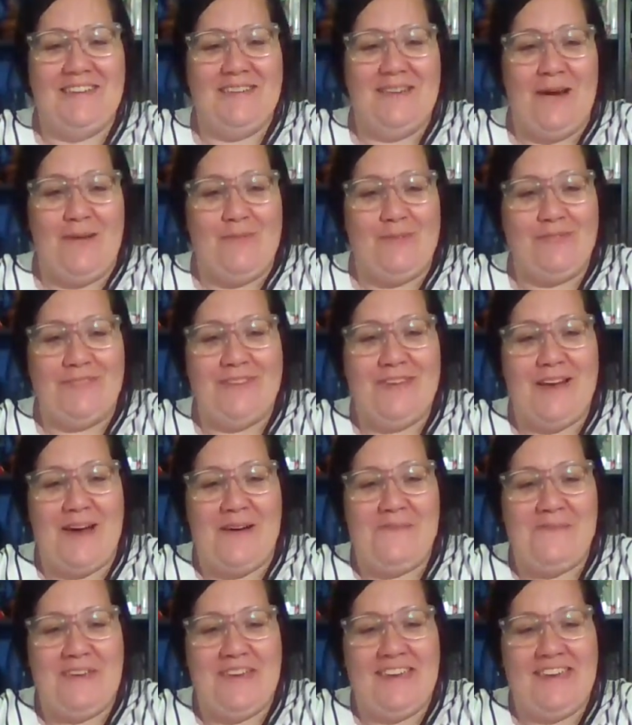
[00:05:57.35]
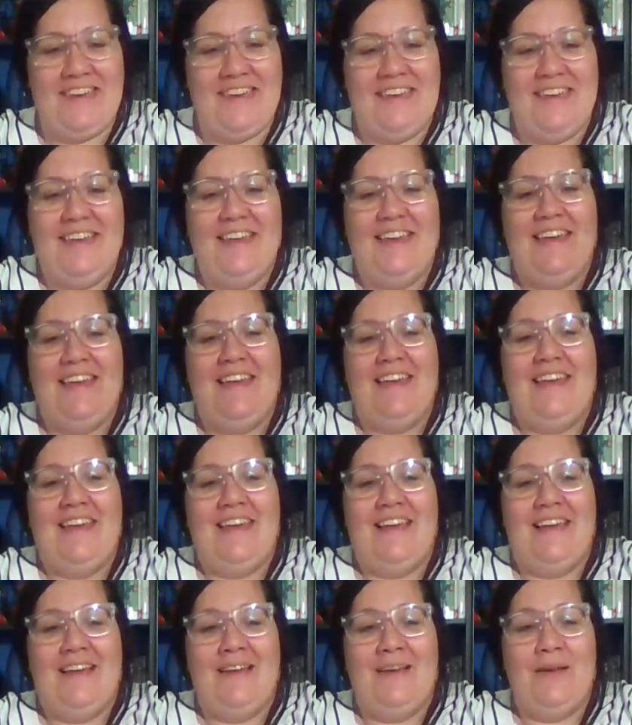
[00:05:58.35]
Almost got
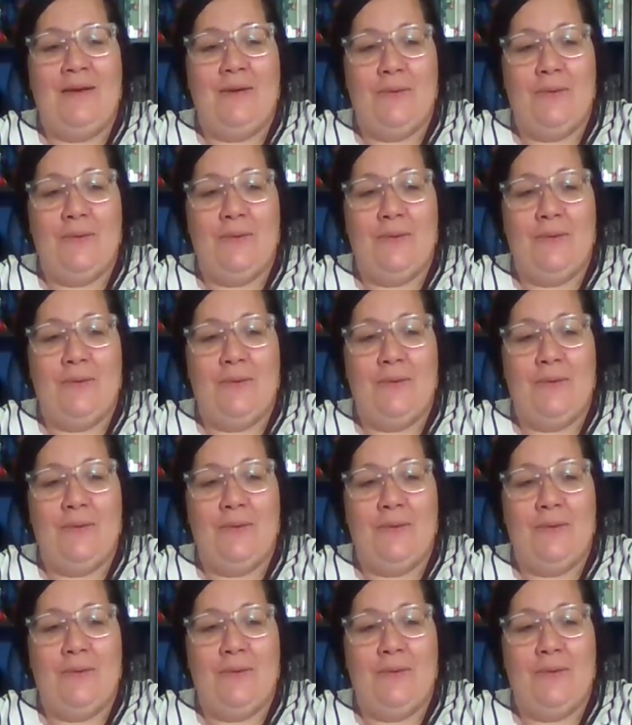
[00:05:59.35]
me.